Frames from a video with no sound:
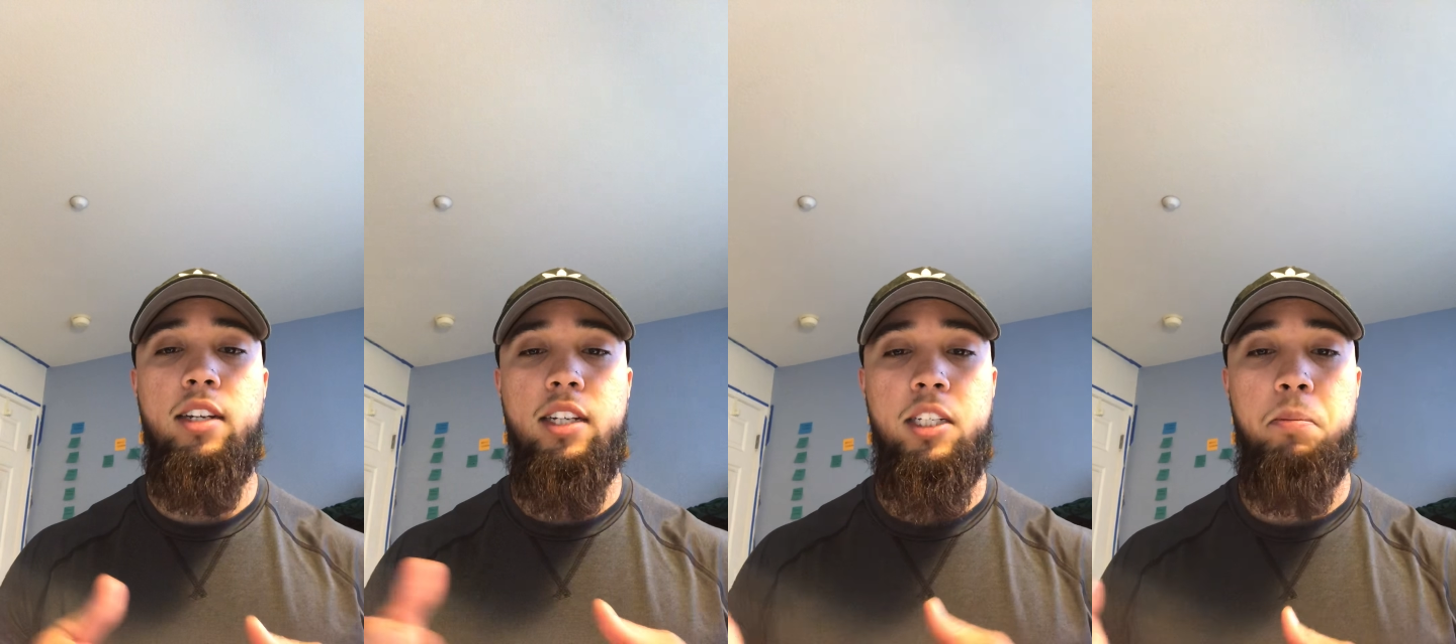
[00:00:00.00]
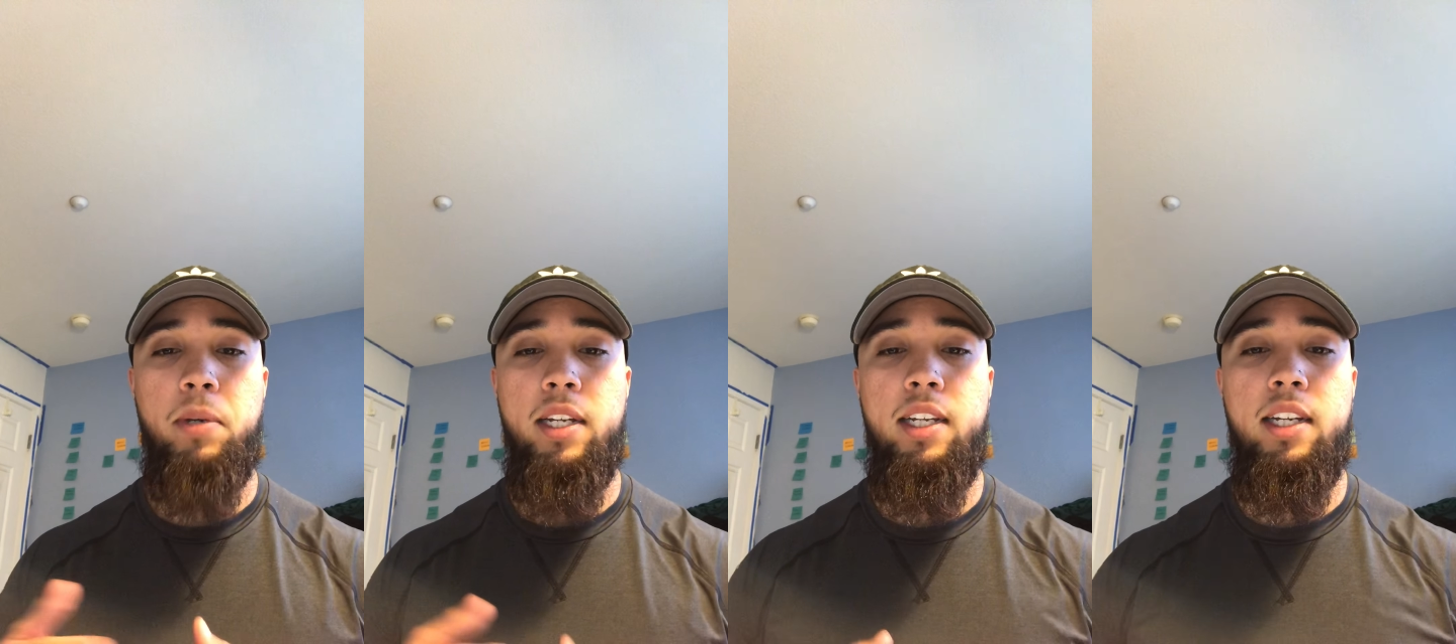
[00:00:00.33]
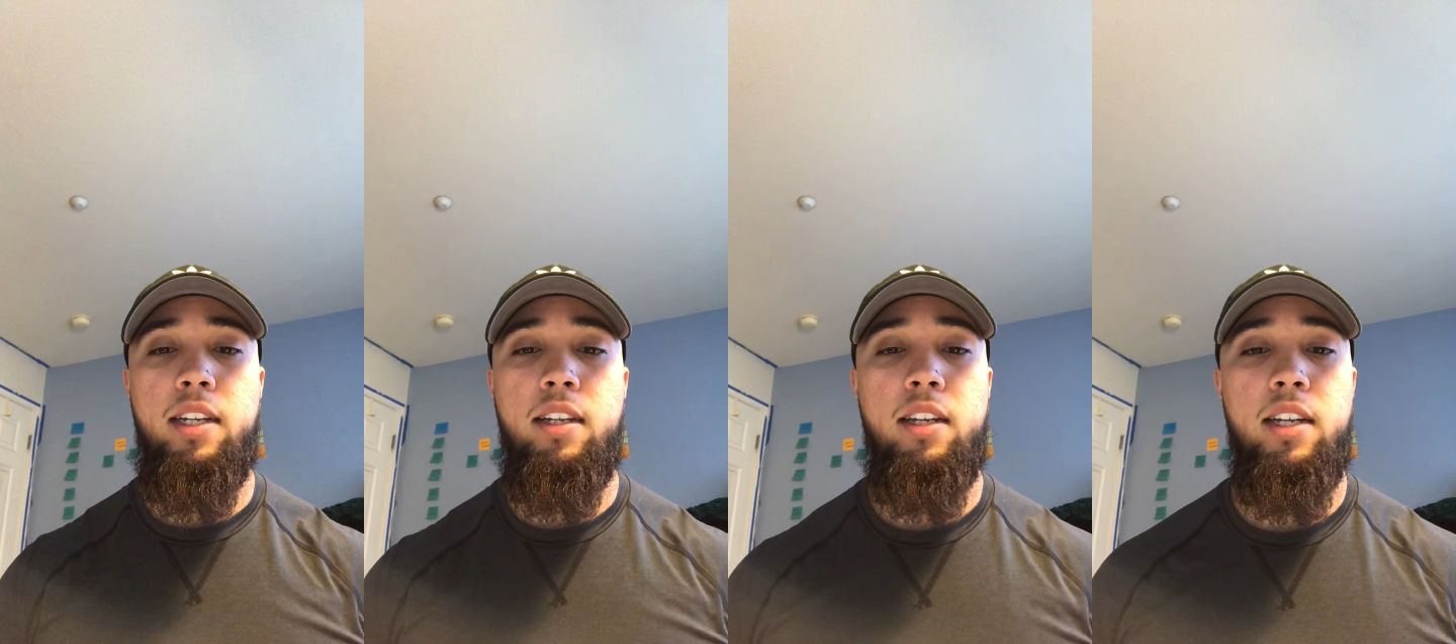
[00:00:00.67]
and
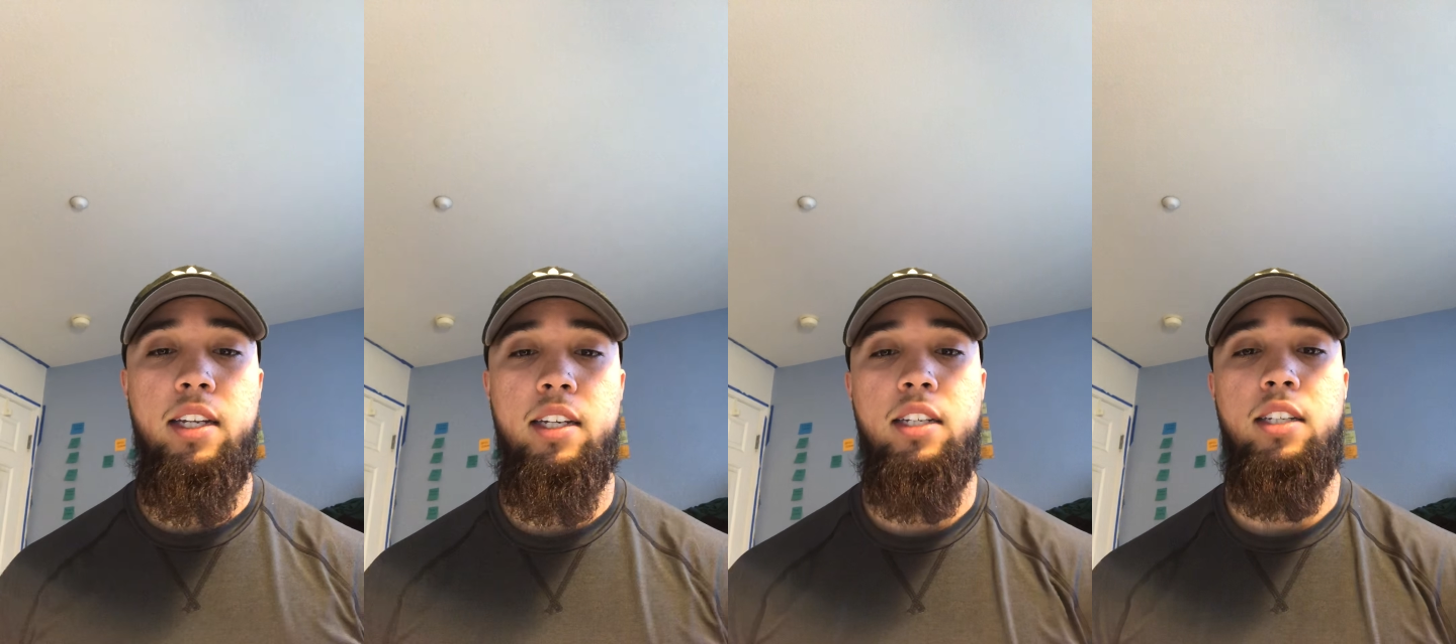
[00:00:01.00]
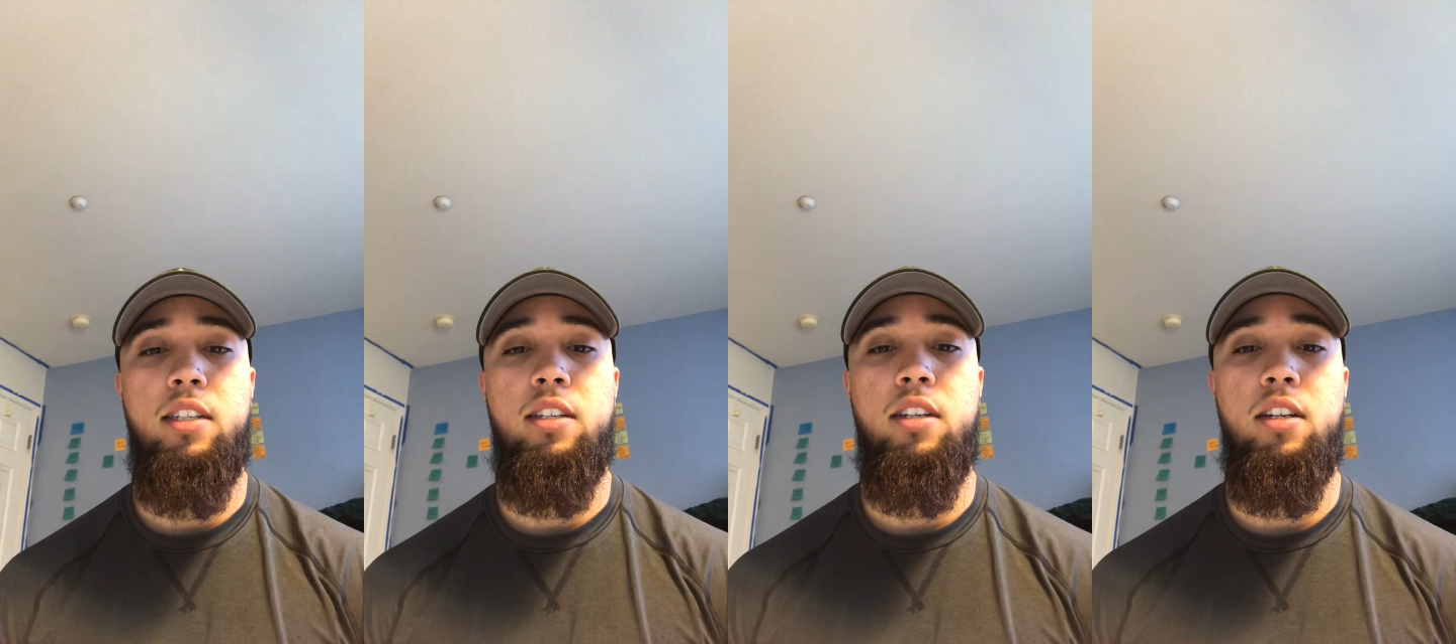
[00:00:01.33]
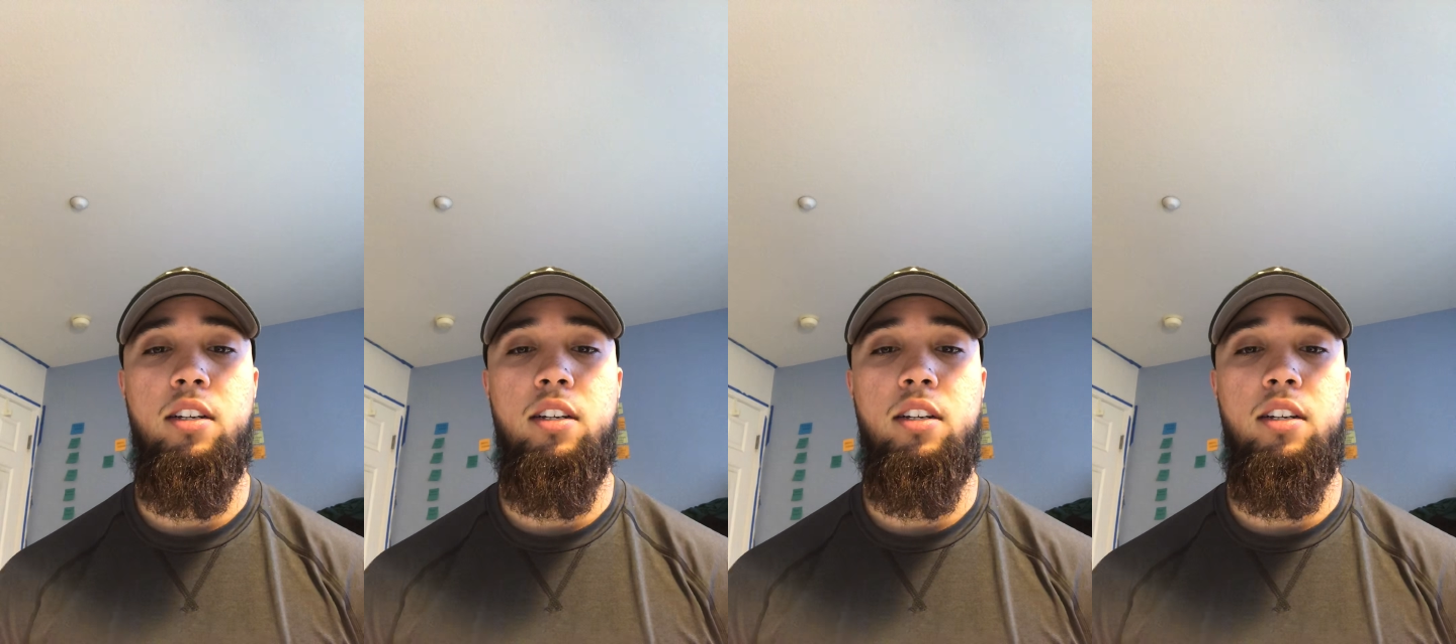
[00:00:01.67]
expending is